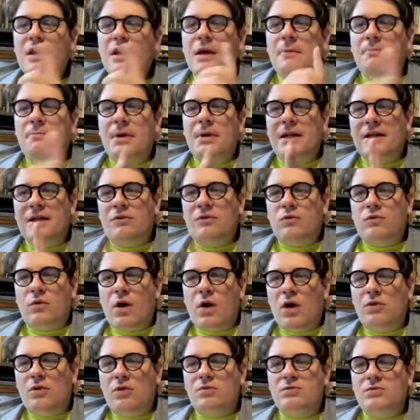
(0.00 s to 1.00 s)
But he
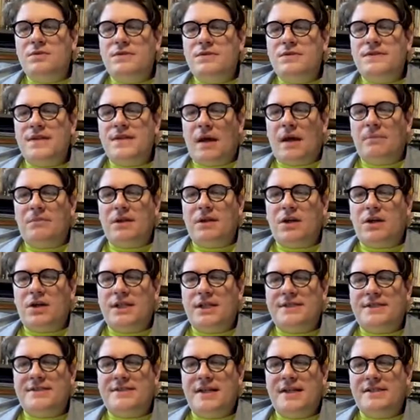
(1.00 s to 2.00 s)
wrote something or
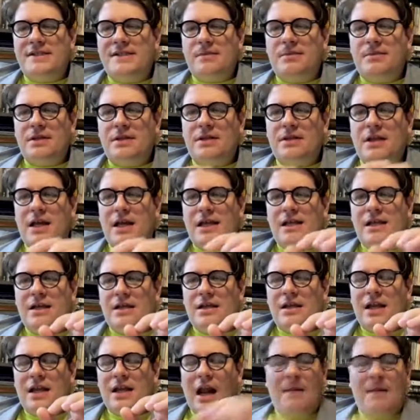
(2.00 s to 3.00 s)
he said something like,
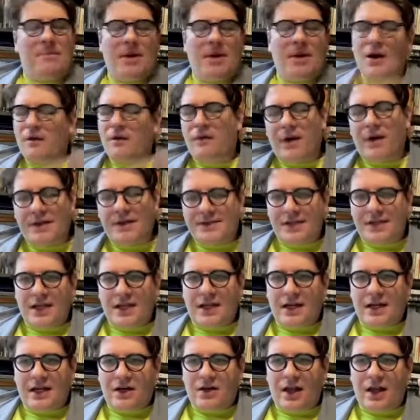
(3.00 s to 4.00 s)
and I'm paraphrasing
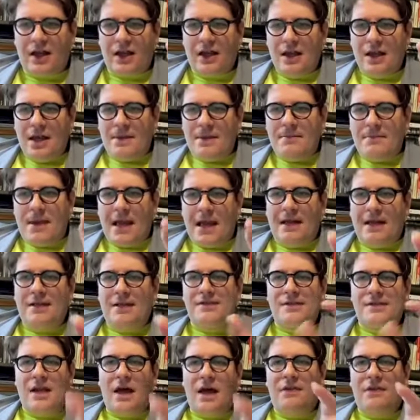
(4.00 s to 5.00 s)
it here, like man
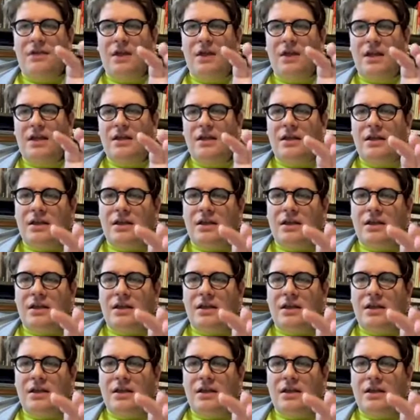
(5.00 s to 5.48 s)
is nothing